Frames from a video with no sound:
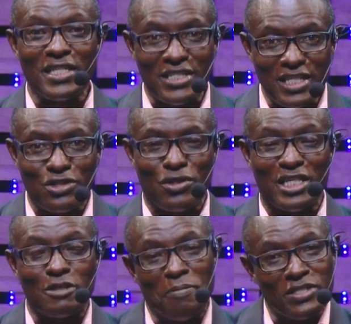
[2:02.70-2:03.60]
this season,
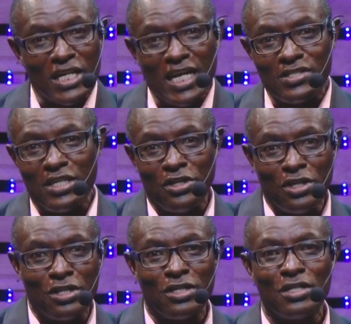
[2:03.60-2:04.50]
especially as the
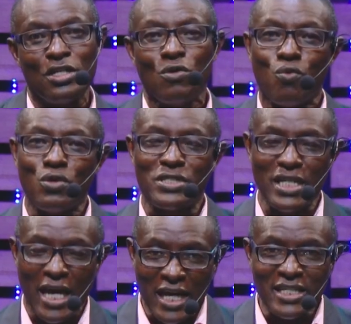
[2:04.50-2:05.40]
year was
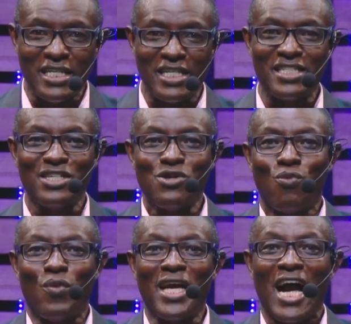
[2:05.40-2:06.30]
ending,
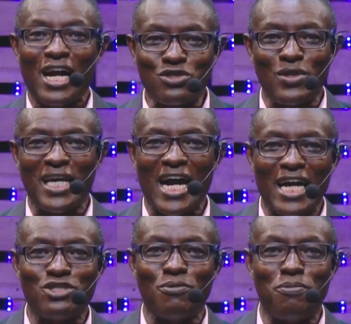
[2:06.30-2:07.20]
we actually
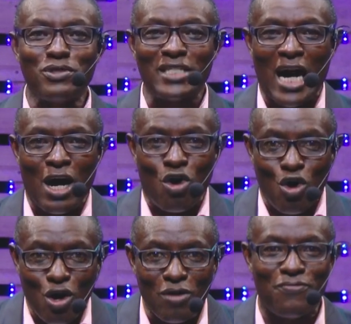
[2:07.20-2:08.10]
had to put our
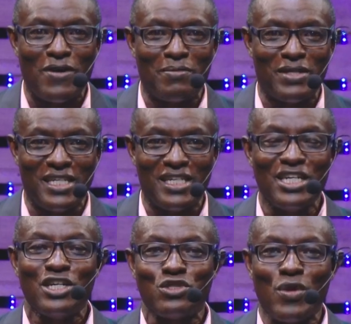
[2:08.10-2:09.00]
whole family
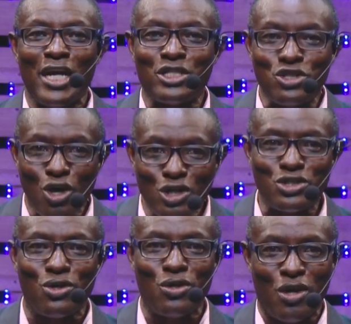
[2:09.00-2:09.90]
to a
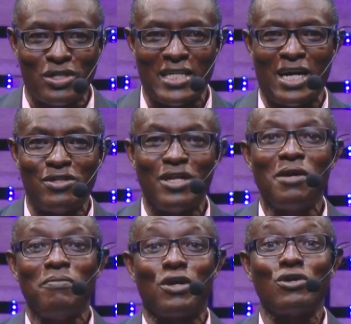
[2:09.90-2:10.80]
total lockdown
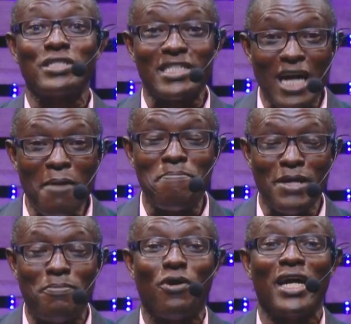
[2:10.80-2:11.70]
because some
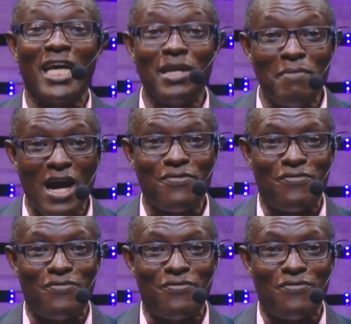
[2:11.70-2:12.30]
people in my